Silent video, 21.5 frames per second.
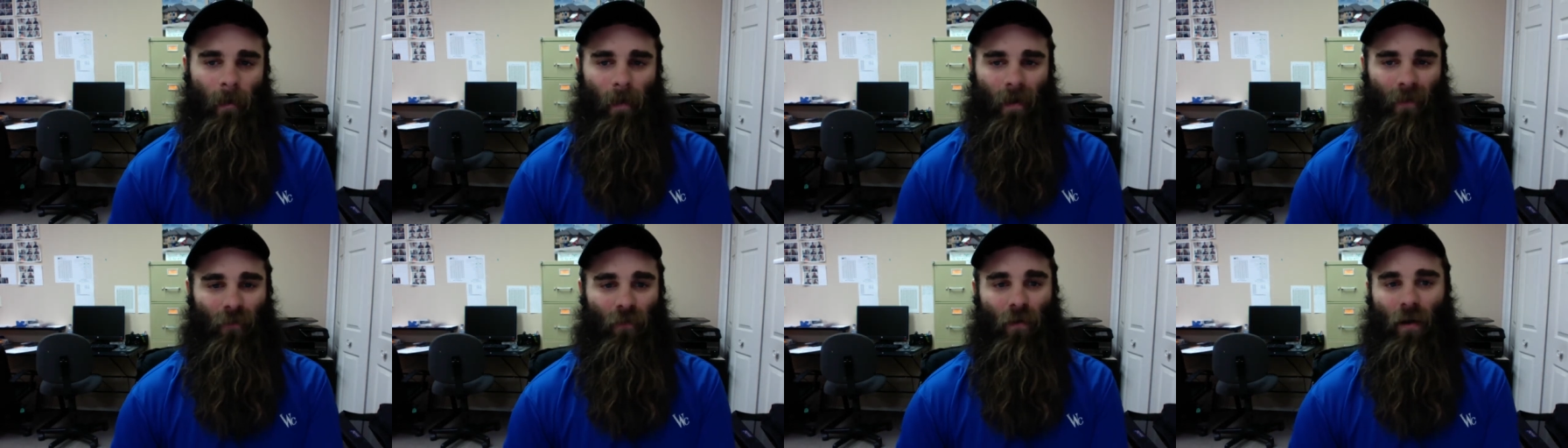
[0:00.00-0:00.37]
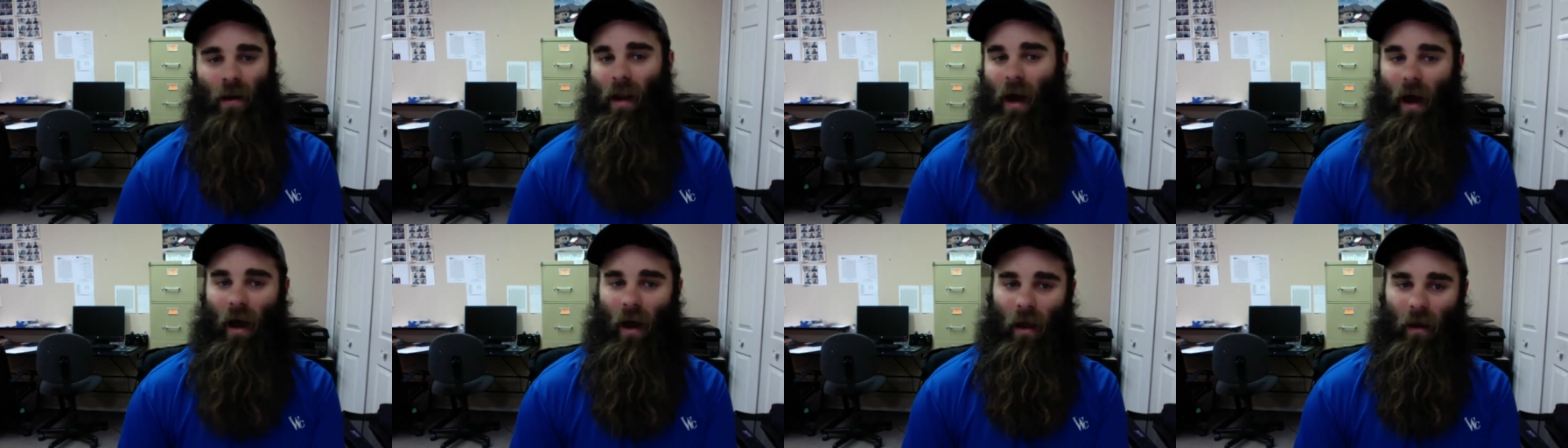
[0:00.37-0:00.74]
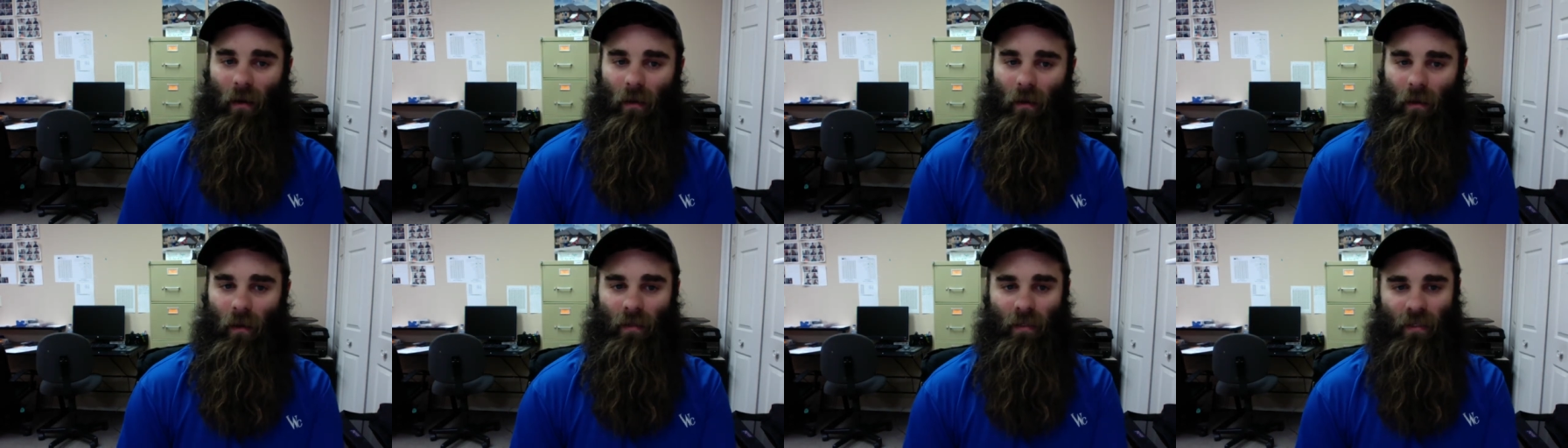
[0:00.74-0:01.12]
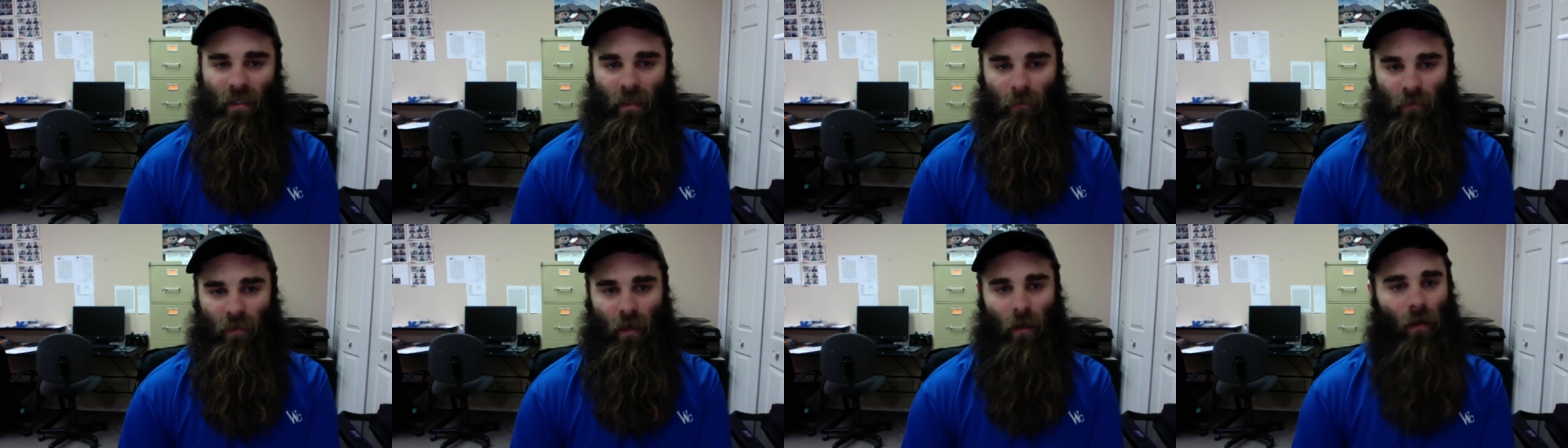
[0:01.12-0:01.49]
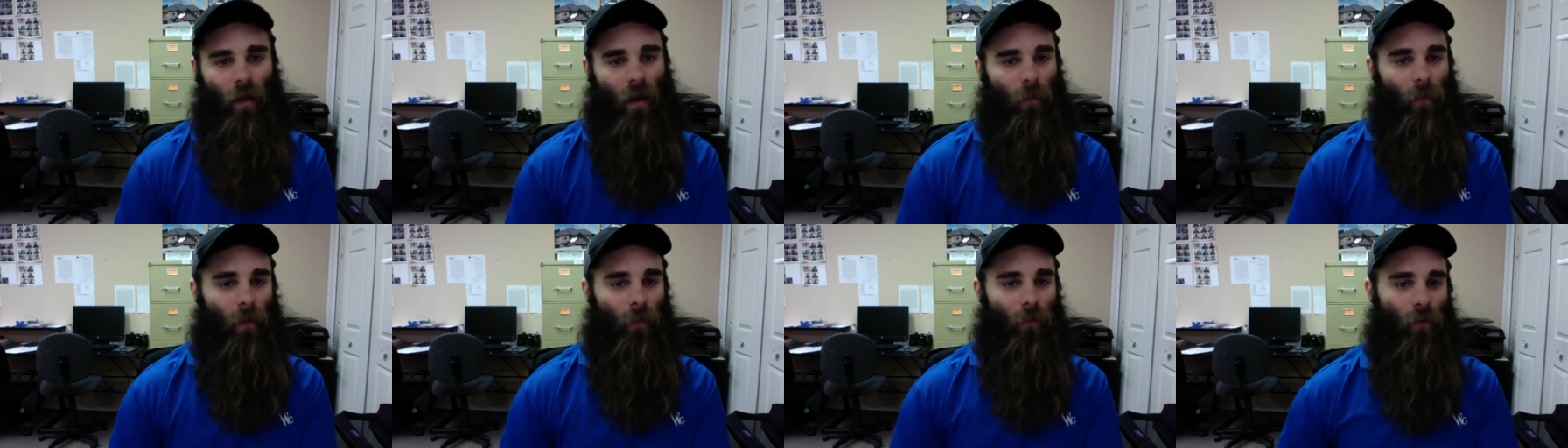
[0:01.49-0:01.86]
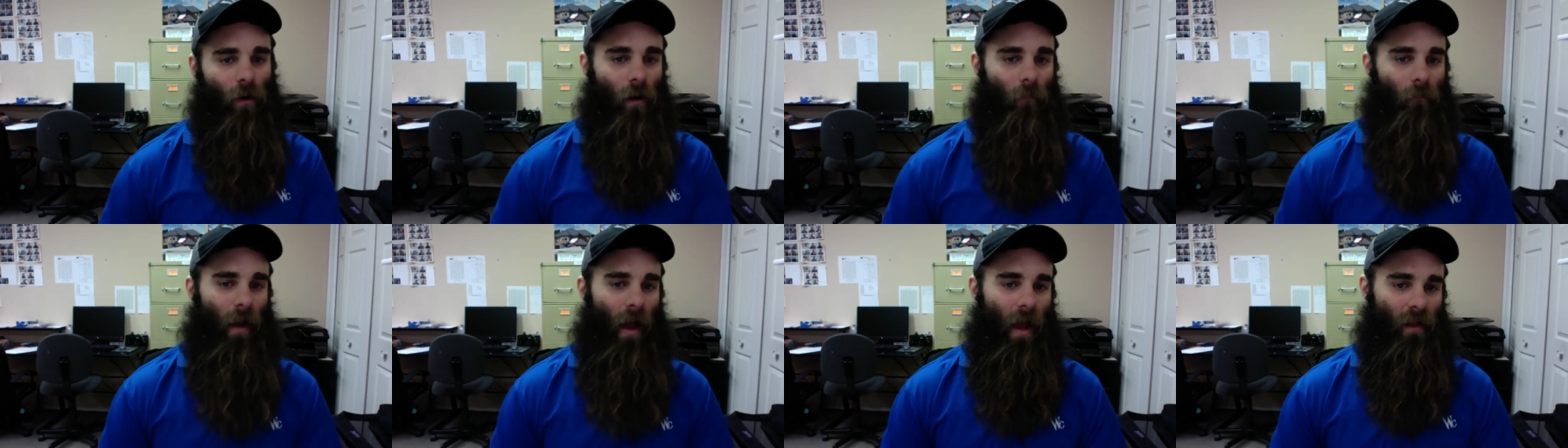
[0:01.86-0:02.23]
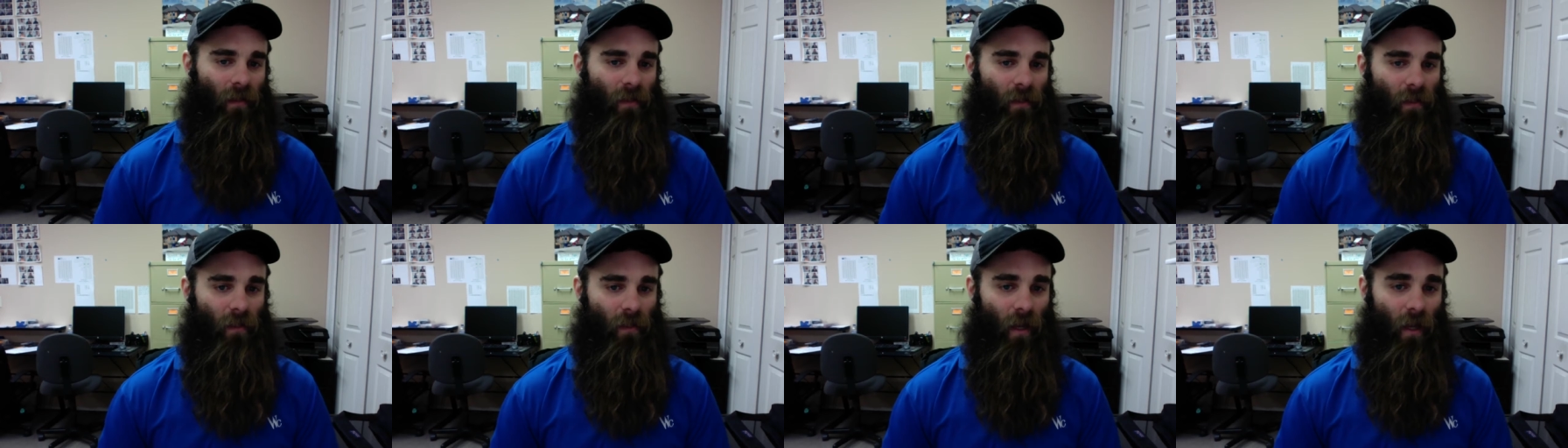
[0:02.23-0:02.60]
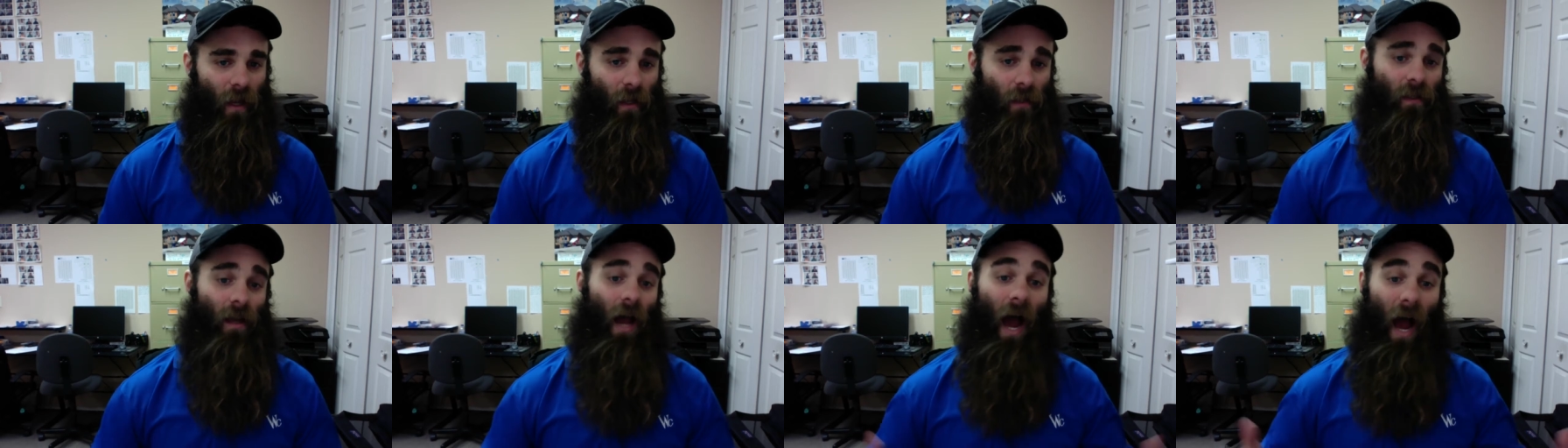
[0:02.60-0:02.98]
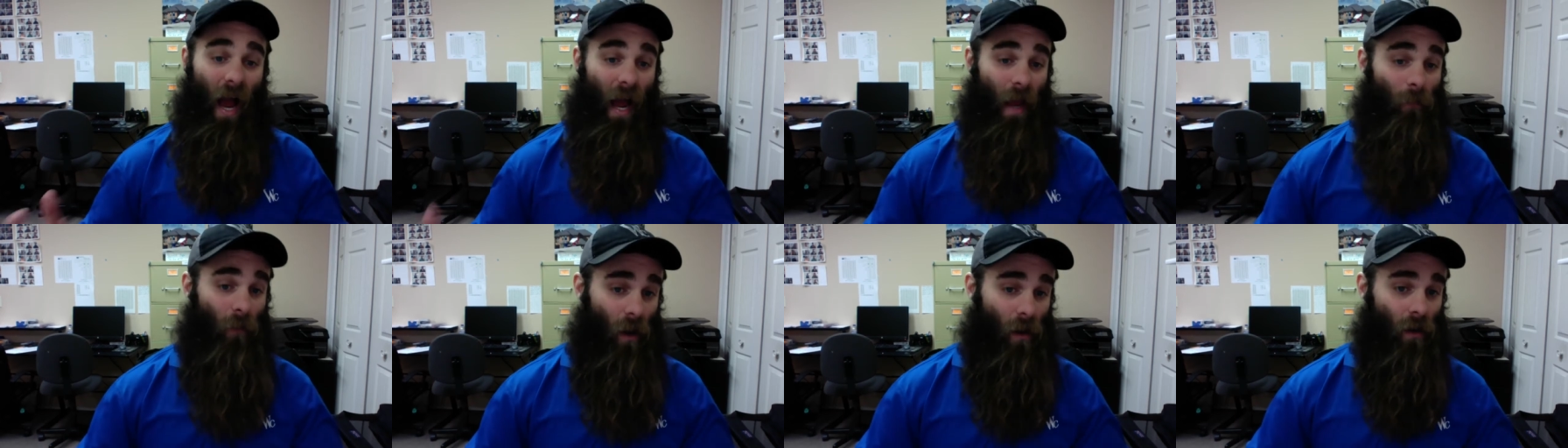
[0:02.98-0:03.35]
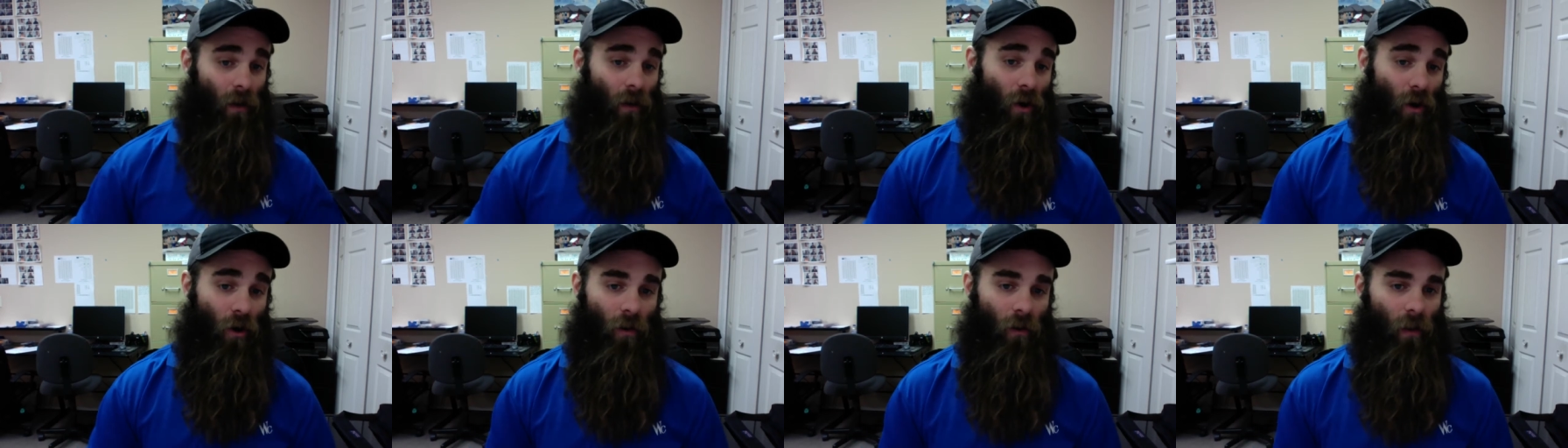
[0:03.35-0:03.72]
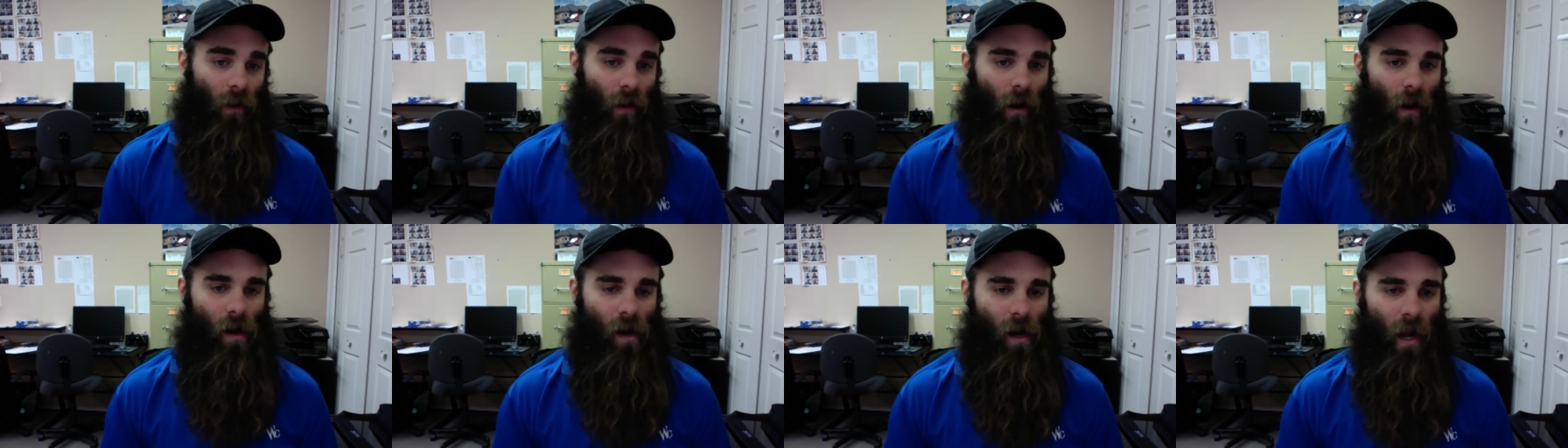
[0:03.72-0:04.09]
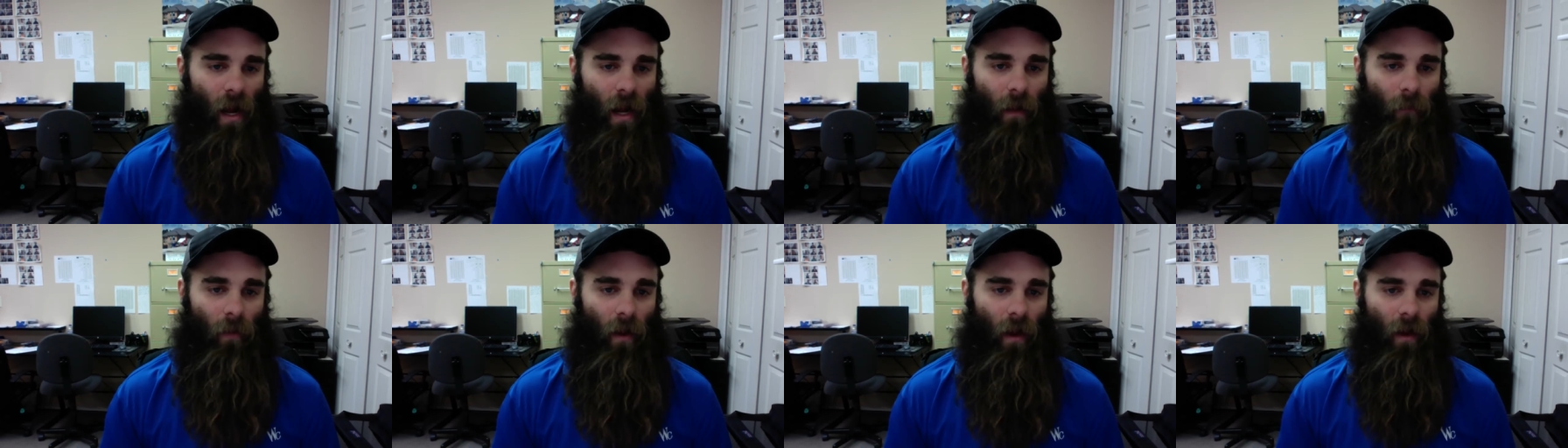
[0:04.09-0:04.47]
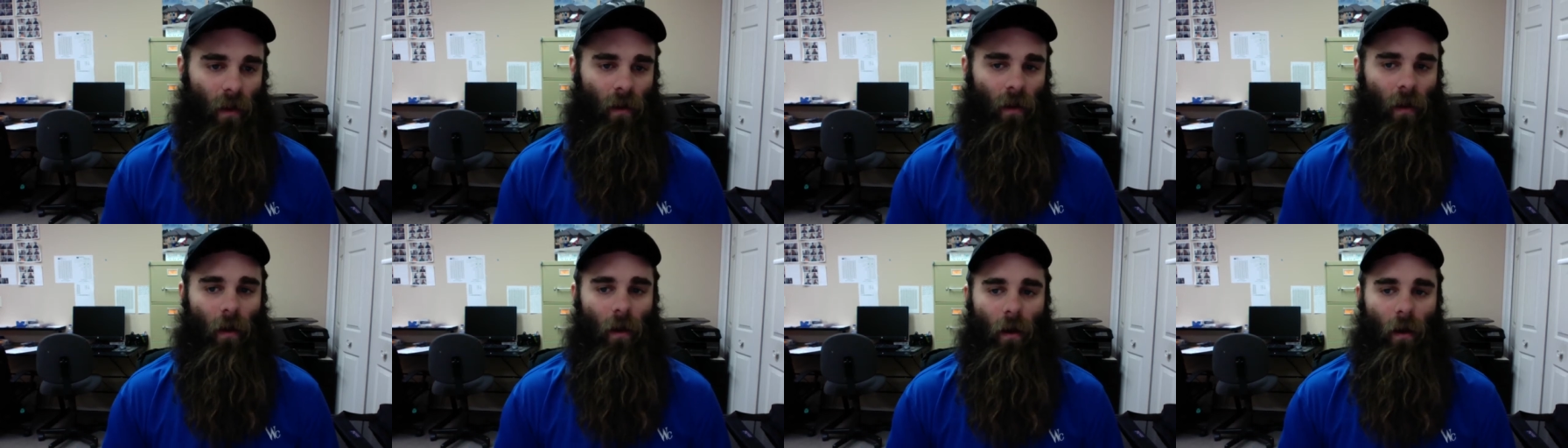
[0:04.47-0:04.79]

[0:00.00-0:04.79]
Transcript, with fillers: if you're not, it seems like a lot of people are on Macs these days. I'm currently on an iMac.